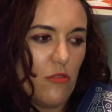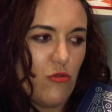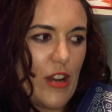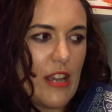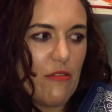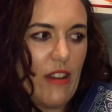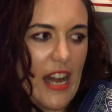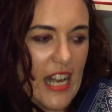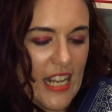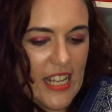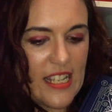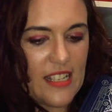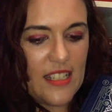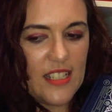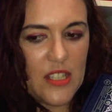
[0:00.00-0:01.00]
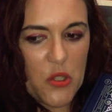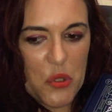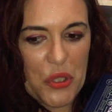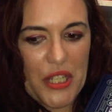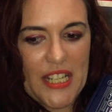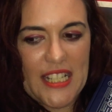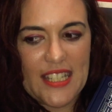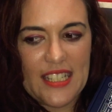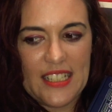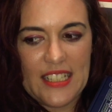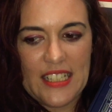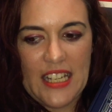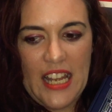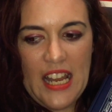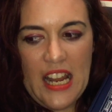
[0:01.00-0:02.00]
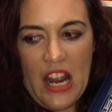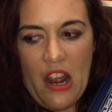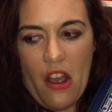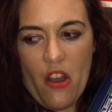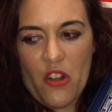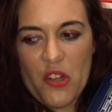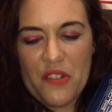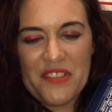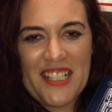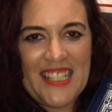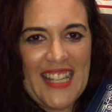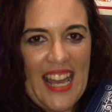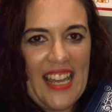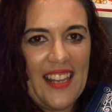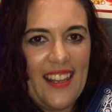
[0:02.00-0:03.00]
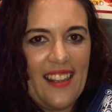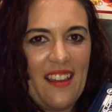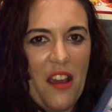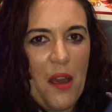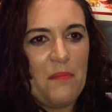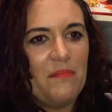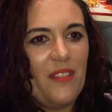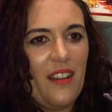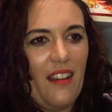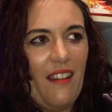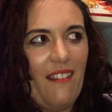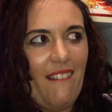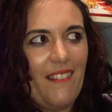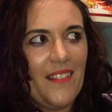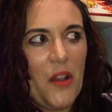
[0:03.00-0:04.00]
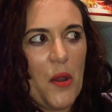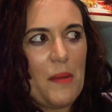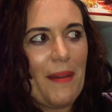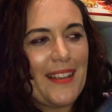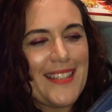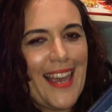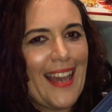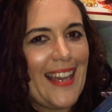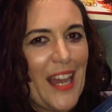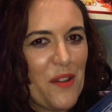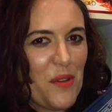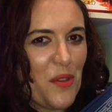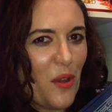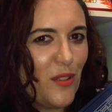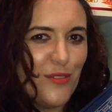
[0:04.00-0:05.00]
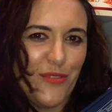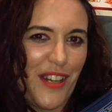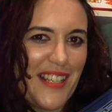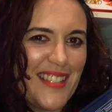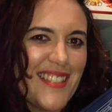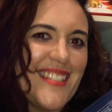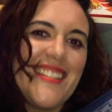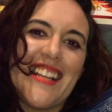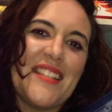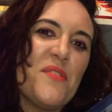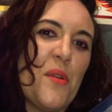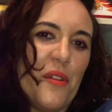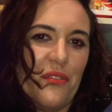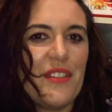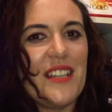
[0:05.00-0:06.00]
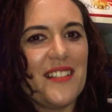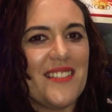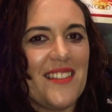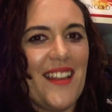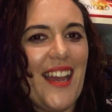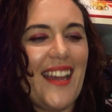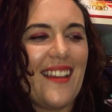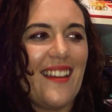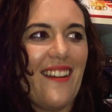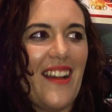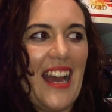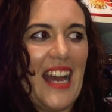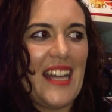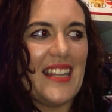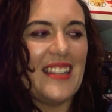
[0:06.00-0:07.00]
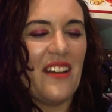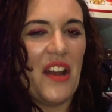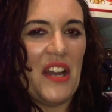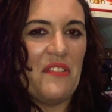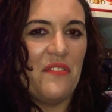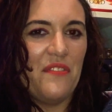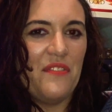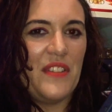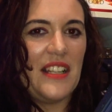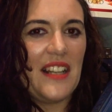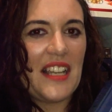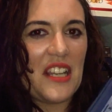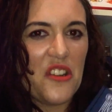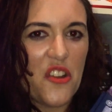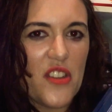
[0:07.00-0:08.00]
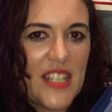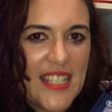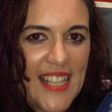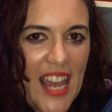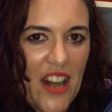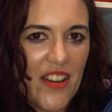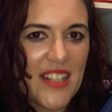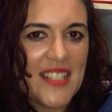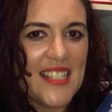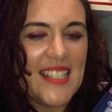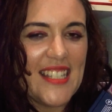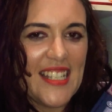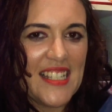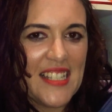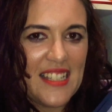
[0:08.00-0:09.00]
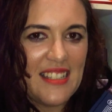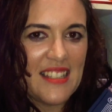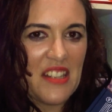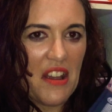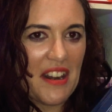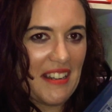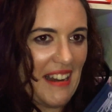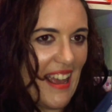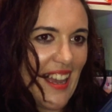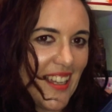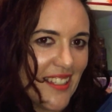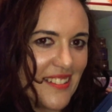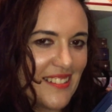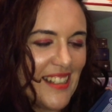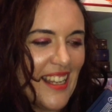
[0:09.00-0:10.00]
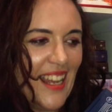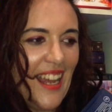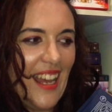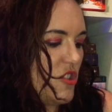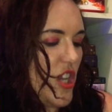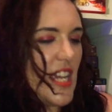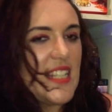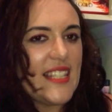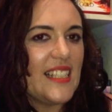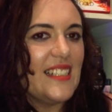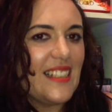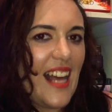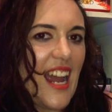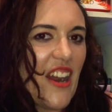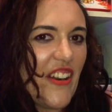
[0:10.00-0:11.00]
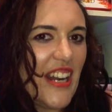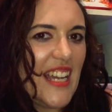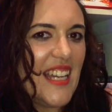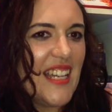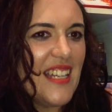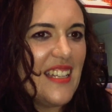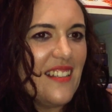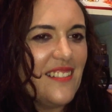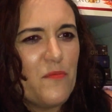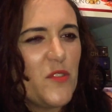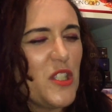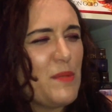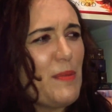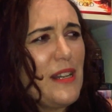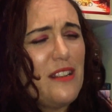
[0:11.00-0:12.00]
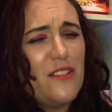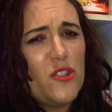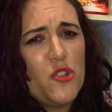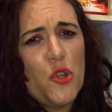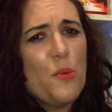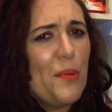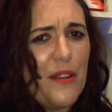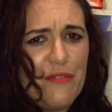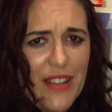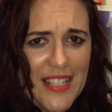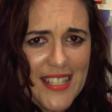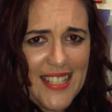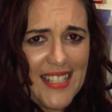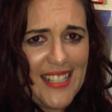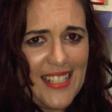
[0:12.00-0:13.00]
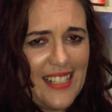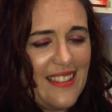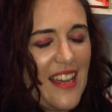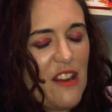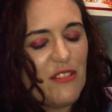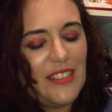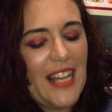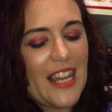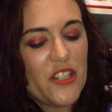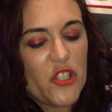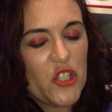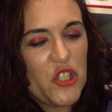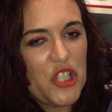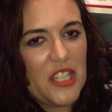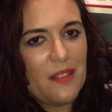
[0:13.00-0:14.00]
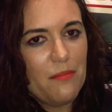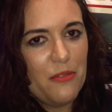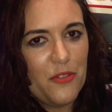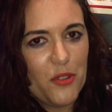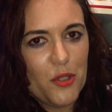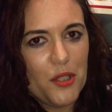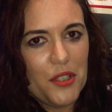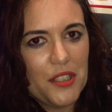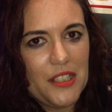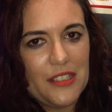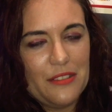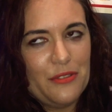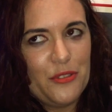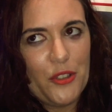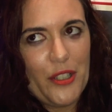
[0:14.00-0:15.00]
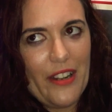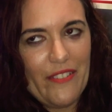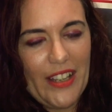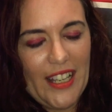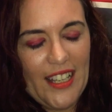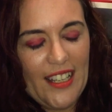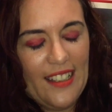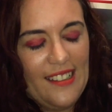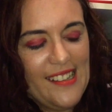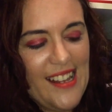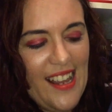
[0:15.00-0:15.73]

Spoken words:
rereading stories, and I'll often say I'm going back to hang out with old friends, because that's what it feels like. I feel like I know these characters inside and out. Jace and Clary, just been super invested in their relationship for forever.